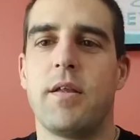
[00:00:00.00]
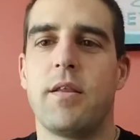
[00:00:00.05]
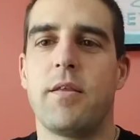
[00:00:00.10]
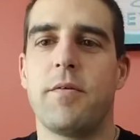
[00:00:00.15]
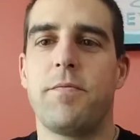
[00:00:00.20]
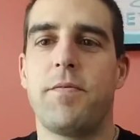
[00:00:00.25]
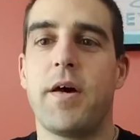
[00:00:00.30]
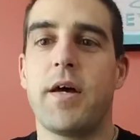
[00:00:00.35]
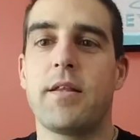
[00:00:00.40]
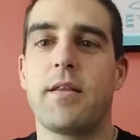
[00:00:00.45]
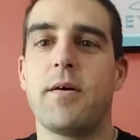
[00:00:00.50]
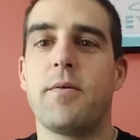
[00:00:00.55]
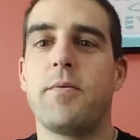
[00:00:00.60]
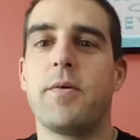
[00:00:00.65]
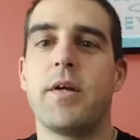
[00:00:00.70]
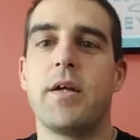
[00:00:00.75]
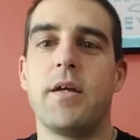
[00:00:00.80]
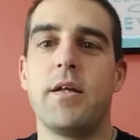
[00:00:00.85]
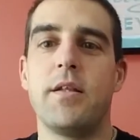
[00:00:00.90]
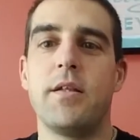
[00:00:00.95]
The fact that
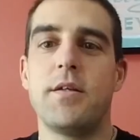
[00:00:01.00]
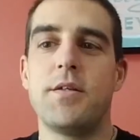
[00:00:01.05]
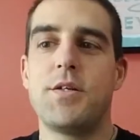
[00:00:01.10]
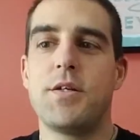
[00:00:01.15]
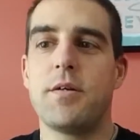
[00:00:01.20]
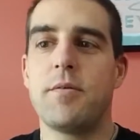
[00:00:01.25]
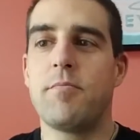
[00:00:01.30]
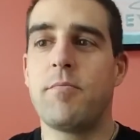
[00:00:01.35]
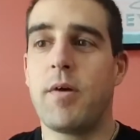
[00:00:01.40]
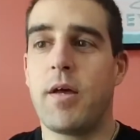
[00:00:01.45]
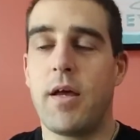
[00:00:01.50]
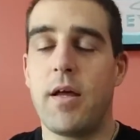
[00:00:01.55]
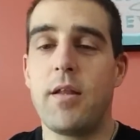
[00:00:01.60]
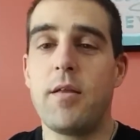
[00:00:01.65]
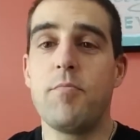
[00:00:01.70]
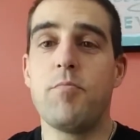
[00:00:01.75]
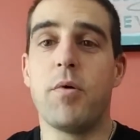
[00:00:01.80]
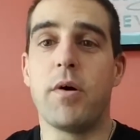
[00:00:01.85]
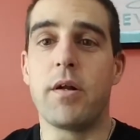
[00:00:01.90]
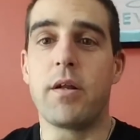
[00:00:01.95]
we're in the gym,
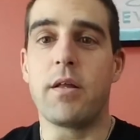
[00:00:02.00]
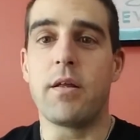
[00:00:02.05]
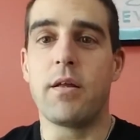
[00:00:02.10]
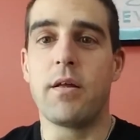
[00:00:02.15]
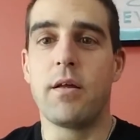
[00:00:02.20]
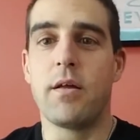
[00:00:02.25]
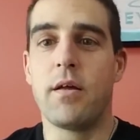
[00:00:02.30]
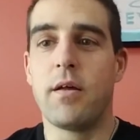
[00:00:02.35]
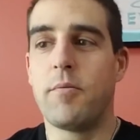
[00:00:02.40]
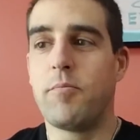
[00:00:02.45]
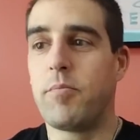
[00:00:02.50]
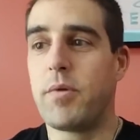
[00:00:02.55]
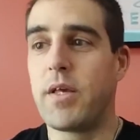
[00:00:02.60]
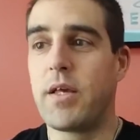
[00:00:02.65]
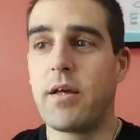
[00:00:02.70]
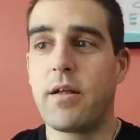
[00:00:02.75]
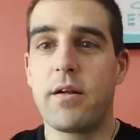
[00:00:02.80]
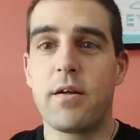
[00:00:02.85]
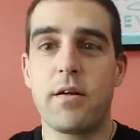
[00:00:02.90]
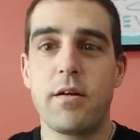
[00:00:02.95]
anybody,
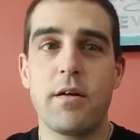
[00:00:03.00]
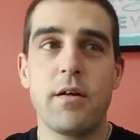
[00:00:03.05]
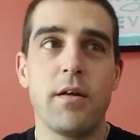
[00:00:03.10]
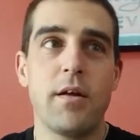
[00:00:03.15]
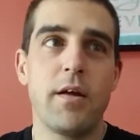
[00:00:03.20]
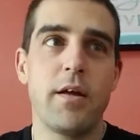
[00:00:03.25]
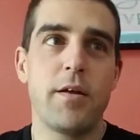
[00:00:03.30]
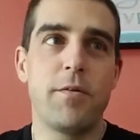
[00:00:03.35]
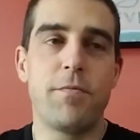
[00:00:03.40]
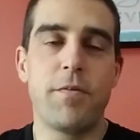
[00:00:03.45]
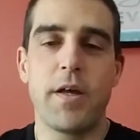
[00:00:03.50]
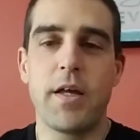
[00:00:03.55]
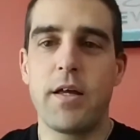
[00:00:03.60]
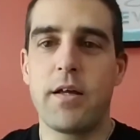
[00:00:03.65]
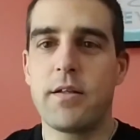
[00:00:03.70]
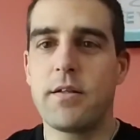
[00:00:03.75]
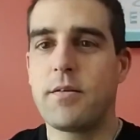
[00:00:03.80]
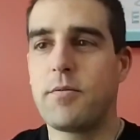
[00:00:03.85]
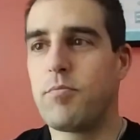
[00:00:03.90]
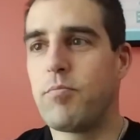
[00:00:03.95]
beginner,
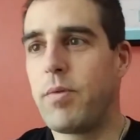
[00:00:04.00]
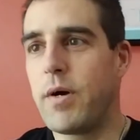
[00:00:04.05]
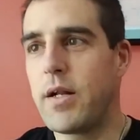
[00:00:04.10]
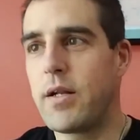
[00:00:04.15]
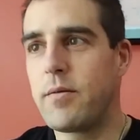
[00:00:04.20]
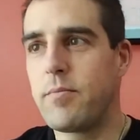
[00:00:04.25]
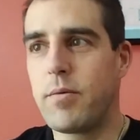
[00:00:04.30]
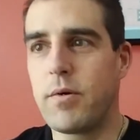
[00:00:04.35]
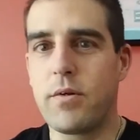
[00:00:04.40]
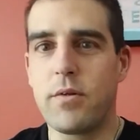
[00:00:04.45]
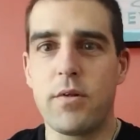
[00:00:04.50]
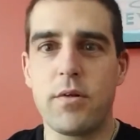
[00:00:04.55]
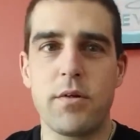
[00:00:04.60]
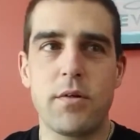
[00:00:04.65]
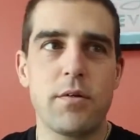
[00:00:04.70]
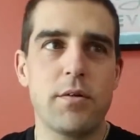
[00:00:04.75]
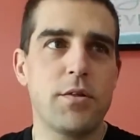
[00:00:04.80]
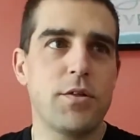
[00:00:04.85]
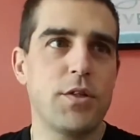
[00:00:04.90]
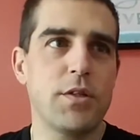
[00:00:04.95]
advanced,
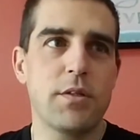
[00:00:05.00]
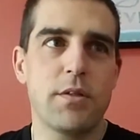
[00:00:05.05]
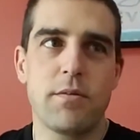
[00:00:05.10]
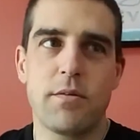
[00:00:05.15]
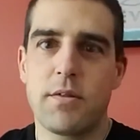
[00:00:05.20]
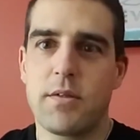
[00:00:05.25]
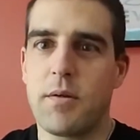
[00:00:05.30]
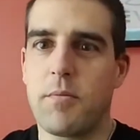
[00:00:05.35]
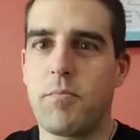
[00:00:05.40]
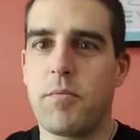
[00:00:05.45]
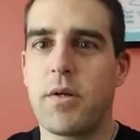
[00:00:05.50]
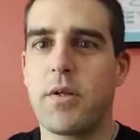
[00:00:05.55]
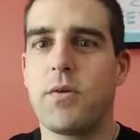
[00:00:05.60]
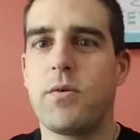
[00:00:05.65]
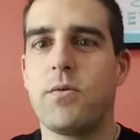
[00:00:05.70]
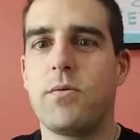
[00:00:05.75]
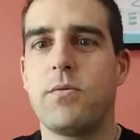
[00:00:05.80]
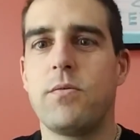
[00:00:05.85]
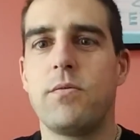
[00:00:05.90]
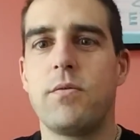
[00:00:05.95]
bodybuilder, just somebody
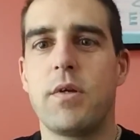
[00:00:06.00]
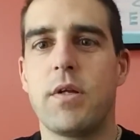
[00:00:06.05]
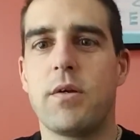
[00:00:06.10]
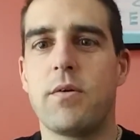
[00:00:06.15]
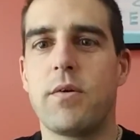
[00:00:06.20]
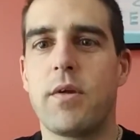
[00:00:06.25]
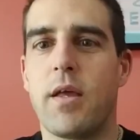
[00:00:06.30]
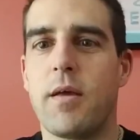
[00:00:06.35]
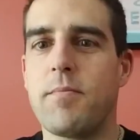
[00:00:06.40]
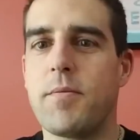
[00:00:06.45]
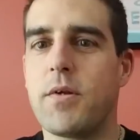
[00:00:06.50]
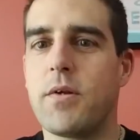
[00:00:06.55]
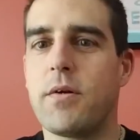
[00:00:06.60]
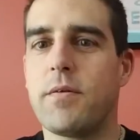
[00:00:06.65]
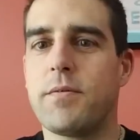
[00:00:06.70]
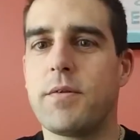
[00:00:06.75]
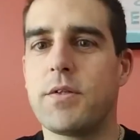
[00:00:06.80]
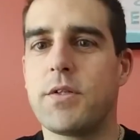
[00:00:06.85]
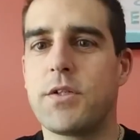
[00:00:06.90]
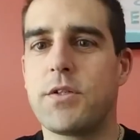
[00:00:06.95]
who came in
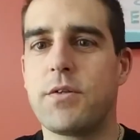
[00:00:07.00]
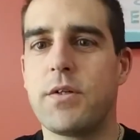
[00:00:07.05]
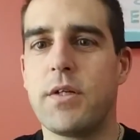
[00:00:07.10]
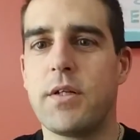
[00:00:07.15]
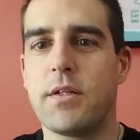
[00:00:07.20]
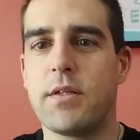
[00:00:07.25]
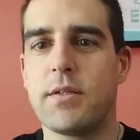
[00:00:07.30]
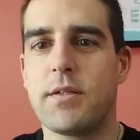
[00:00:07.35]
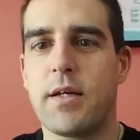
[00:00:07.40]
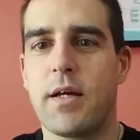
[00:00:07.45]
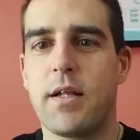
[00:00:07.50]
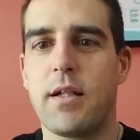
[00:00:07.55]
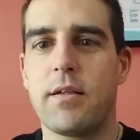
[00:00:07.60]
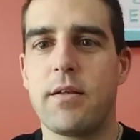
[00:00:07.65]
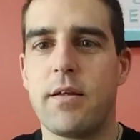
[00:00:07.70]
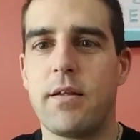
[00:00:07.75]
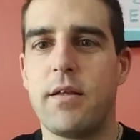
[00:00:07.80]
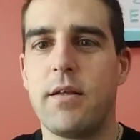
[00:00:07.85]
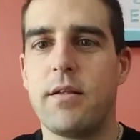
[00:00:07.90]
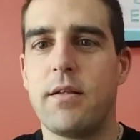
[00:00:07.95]
off the street and decided
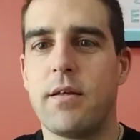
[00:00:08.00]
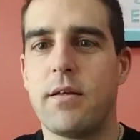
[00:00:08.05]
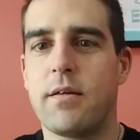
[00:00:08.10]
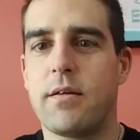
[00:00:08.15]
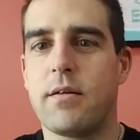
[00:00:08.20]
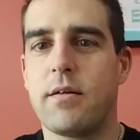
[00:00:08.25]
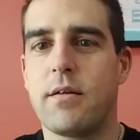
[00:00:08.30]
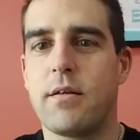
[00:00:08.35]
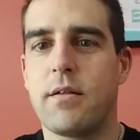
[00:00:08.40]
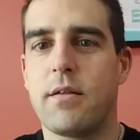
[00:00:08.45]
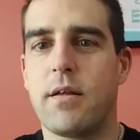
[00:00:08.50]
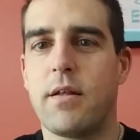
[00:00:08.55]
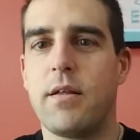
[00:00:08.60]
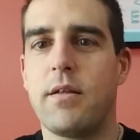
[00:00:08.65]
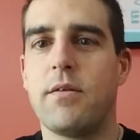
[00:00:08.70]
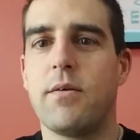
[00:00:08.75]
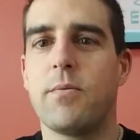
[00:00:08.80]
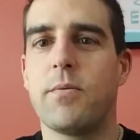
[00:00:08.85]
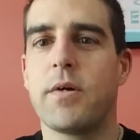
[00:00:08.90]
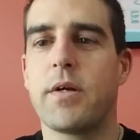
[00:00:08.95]
they need
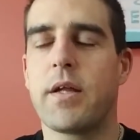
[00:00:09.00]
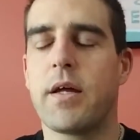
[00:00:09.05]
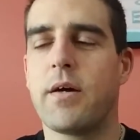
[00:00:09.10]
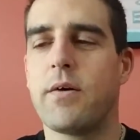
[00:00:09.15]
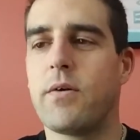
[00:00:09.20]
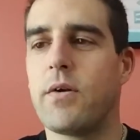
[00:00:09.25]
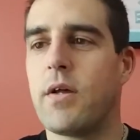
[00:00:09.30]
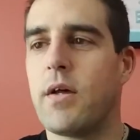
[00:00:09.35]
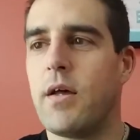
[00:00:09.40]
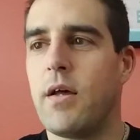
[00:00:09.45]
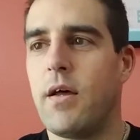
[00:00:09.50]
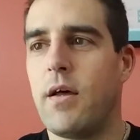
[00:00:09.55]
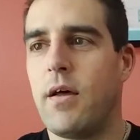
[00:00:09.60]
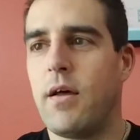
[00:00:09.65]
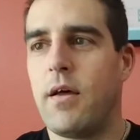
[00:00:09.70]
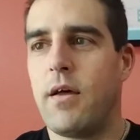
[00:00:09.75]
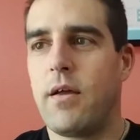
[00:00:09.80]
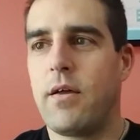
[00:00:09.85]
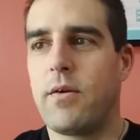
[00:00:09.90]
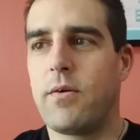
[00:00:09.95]
to work out.
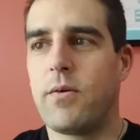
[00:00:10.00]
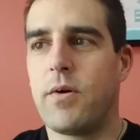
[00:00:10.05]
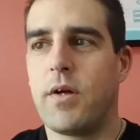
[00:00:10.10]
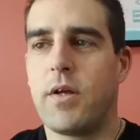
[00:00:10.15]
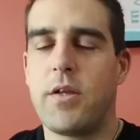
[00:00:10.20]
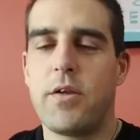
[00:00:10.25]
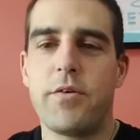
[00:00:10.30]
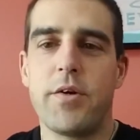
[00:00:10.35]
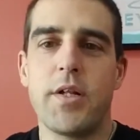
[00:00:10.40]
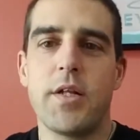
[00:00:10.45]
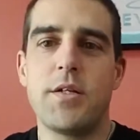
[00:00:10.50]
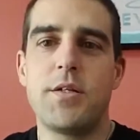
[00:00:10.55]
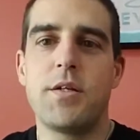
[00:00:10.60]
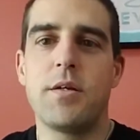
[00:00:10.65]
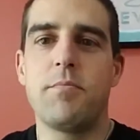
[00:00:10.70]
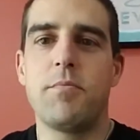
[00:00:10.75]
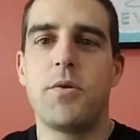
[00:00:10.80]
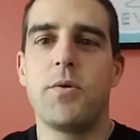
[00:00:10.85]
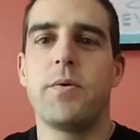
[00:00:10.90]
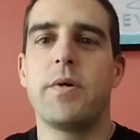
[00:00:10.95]
You're in the
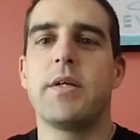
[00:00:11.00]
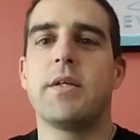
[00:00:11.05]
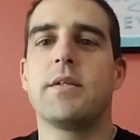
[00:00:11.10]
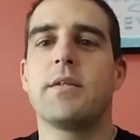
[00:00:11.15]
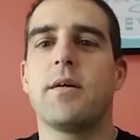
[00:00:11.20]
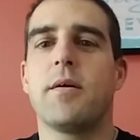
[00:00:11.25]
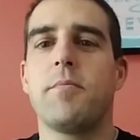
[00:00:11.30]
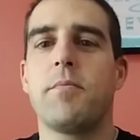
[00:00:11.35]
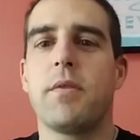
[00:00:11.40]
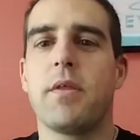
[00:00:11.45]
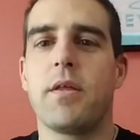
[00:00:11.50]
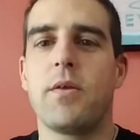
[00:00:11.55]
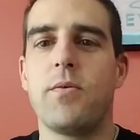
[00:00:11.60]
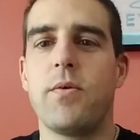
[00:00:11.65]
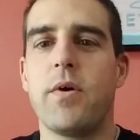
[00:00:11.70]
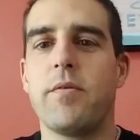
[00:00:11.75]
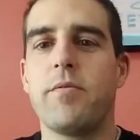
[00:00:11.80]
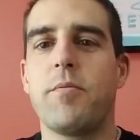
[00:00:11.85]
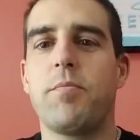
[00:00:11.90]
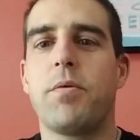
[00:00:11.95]
gym doing something. You
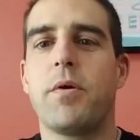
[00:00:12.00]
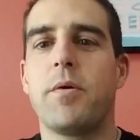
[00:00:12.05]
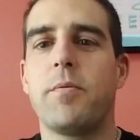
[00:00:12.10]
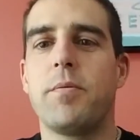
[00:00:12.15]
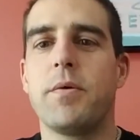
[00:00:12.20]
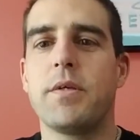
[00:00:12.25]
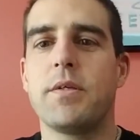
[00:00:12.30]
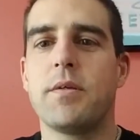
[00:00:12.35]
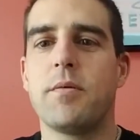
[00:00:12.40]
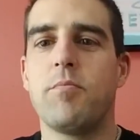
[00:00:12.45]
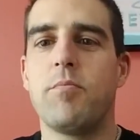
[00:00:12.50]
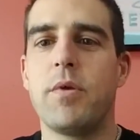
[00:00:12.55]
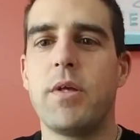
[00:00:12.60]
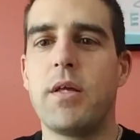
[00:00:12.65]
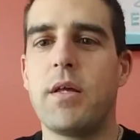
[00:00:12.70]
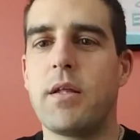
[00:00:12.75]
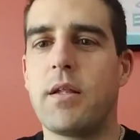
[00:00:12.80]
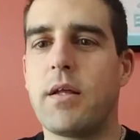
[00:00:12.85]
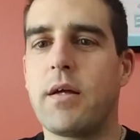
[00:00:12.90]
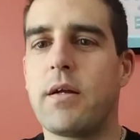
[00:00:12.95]
have a purpose in
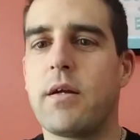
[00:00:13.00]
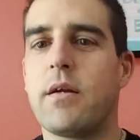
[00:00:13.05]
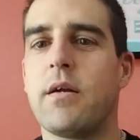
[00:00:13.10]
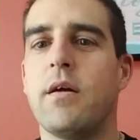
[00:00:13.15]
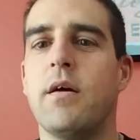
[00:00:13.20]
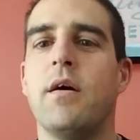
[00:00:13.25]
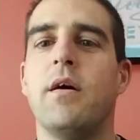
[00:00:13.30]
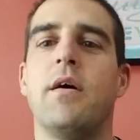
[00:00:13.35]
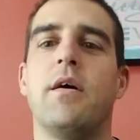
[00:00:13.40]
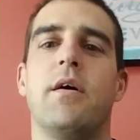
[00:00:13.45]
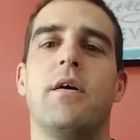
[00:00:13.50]
being there.